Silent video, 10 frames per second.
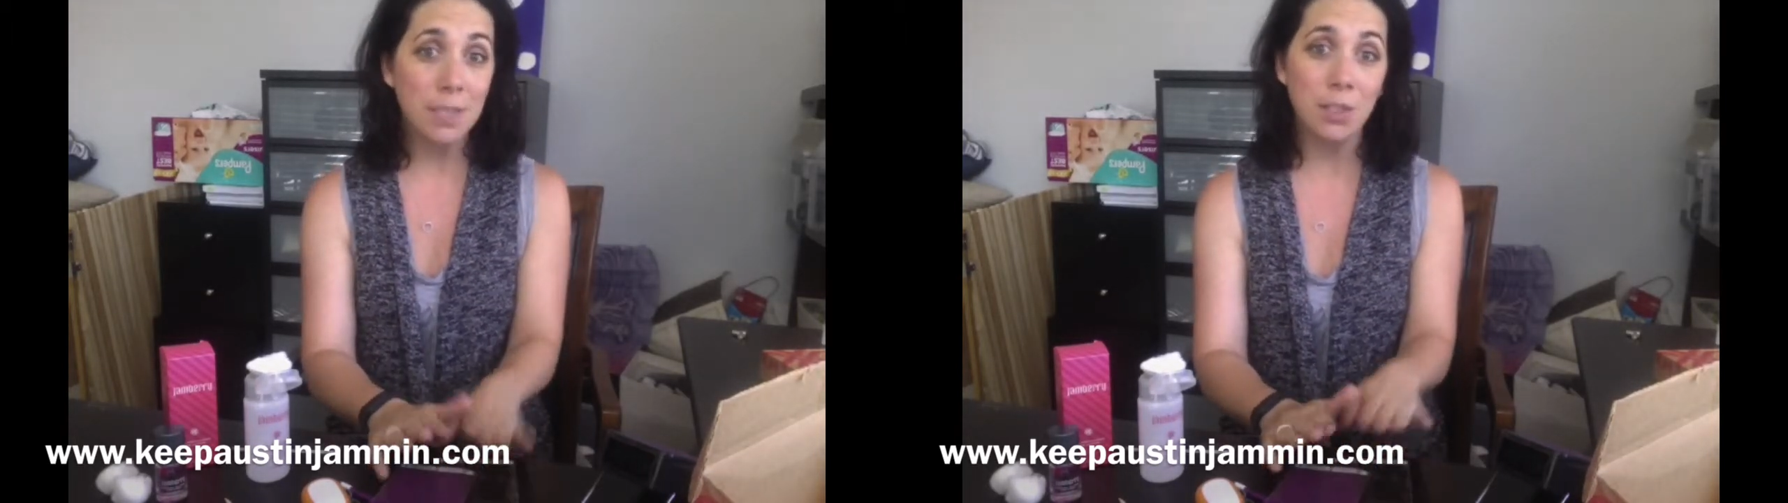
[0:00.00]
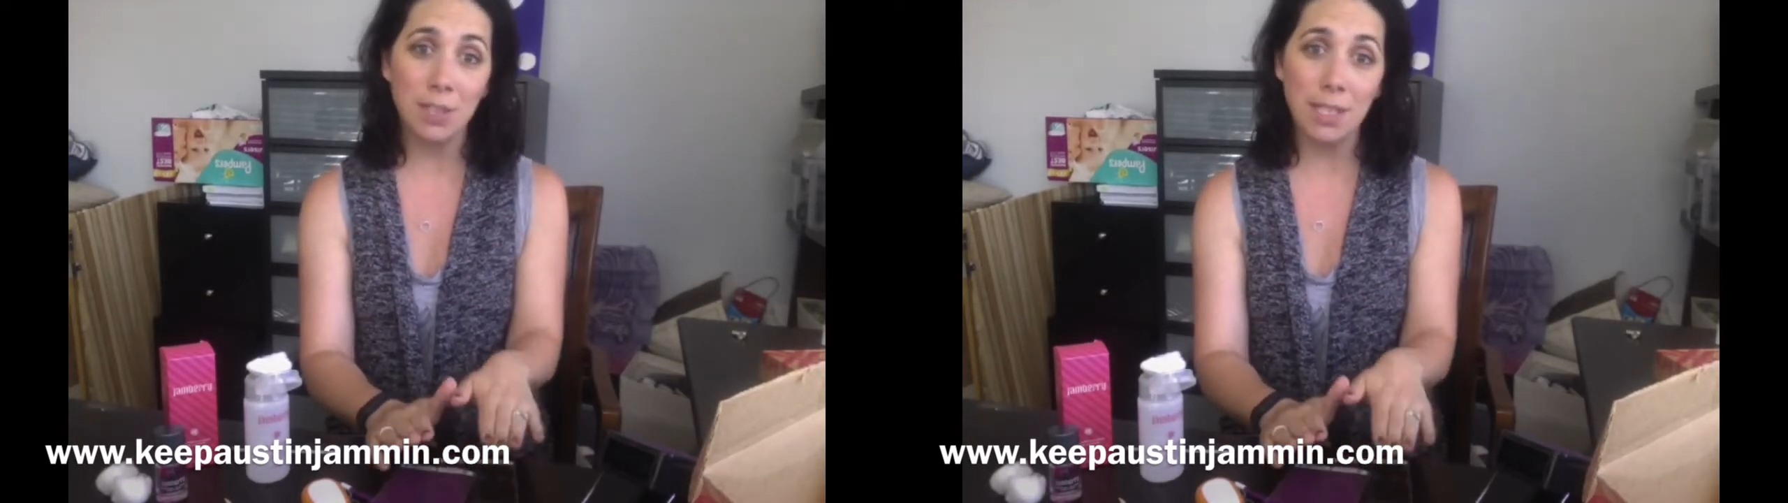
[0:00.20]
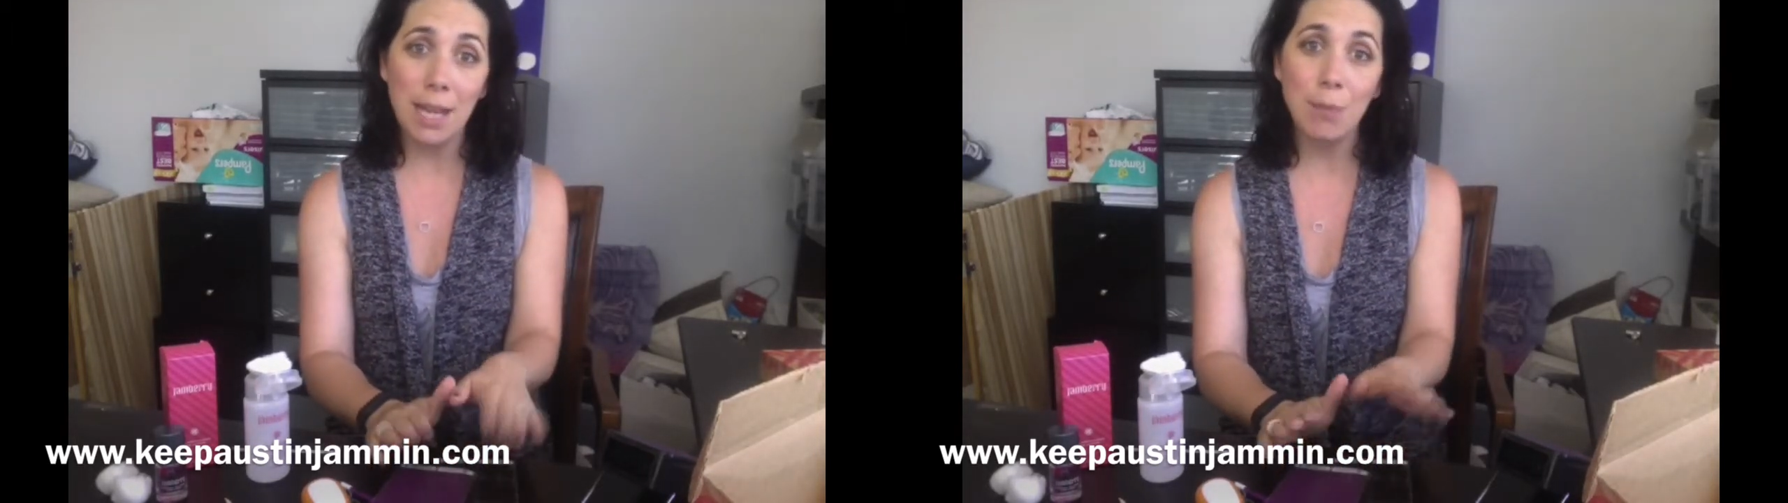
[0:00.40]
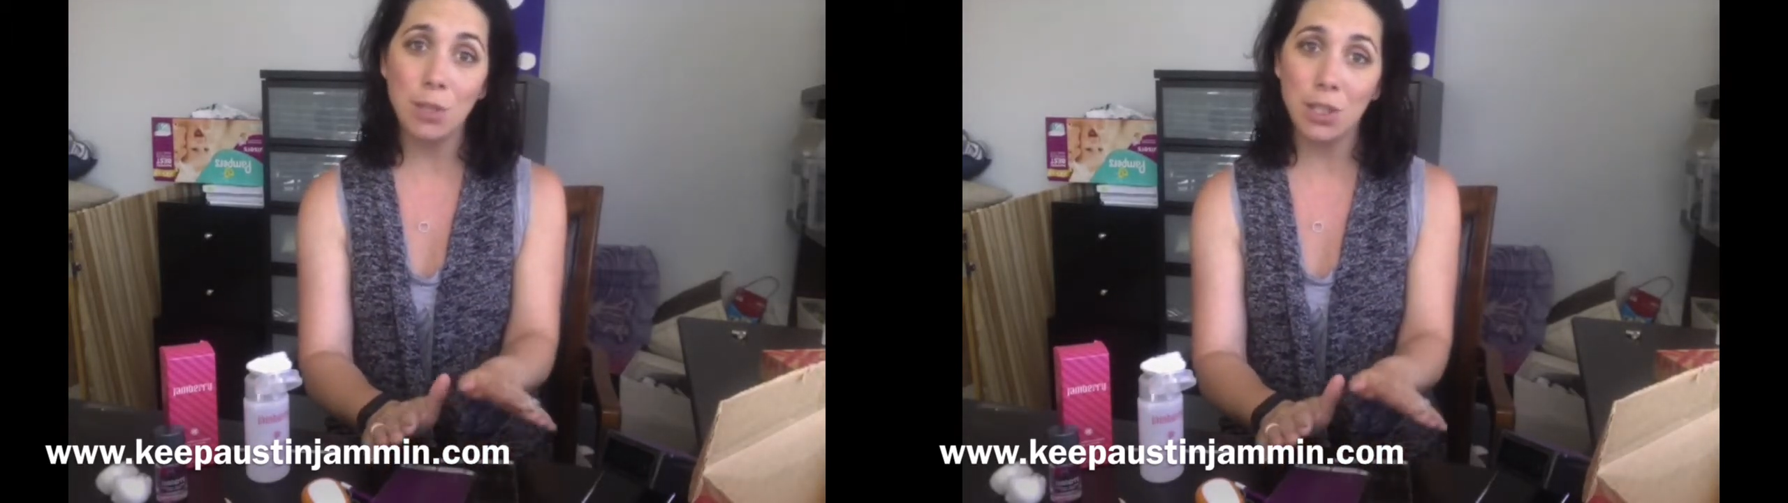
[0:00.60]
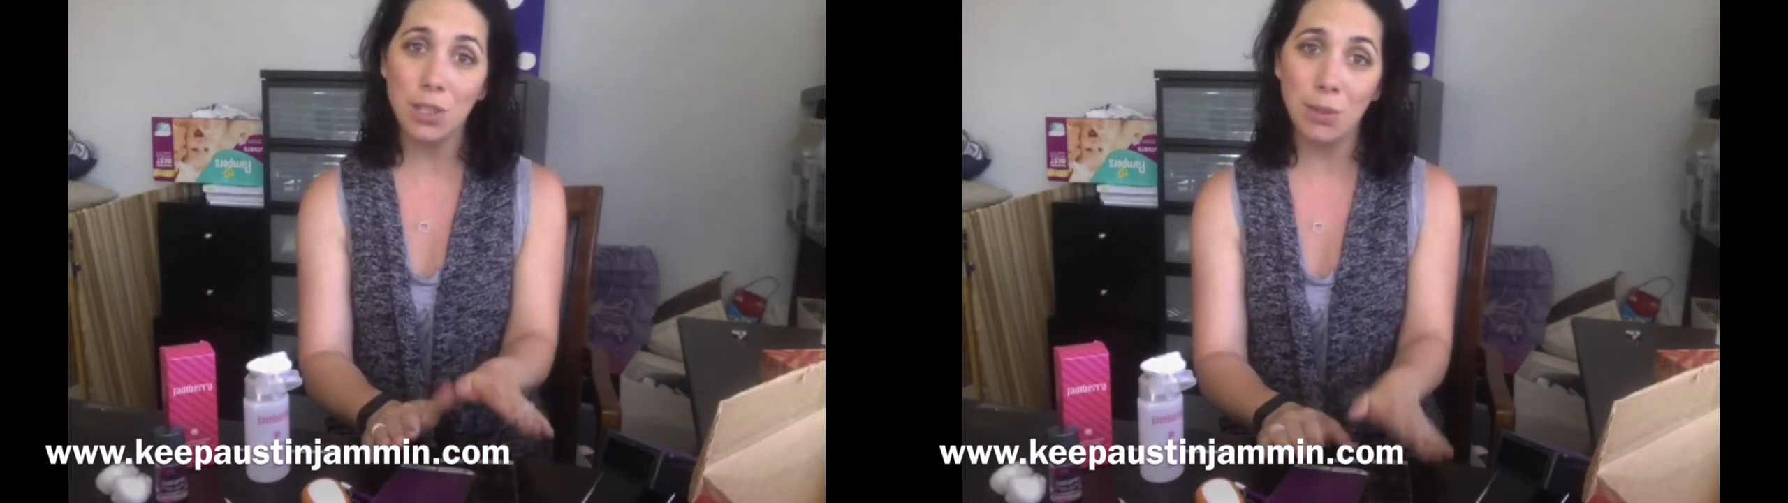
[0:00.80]
So today we're
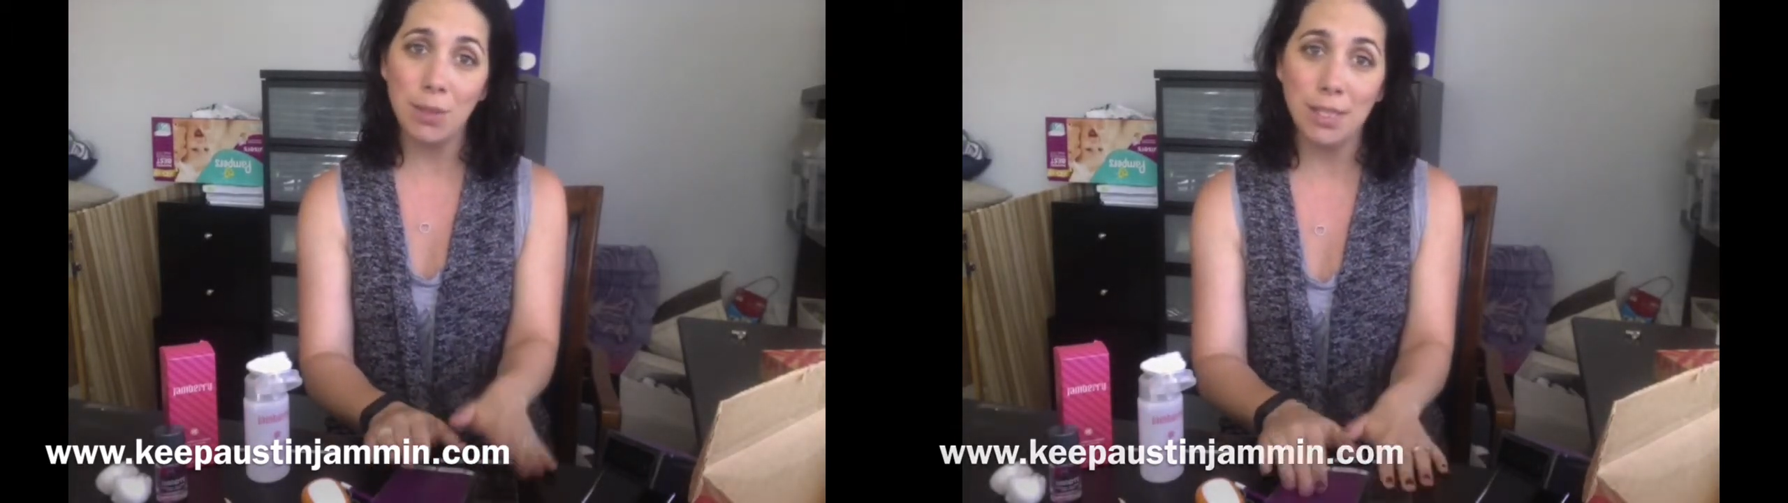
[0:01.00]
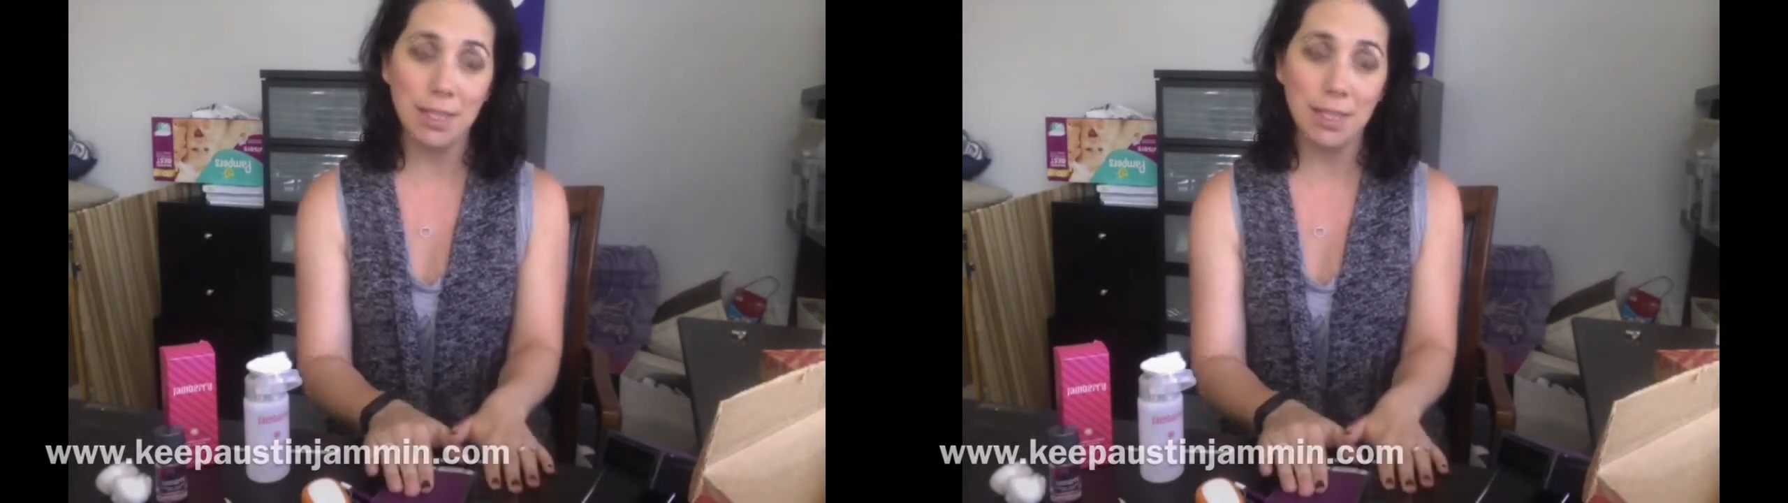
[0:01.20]
just doing the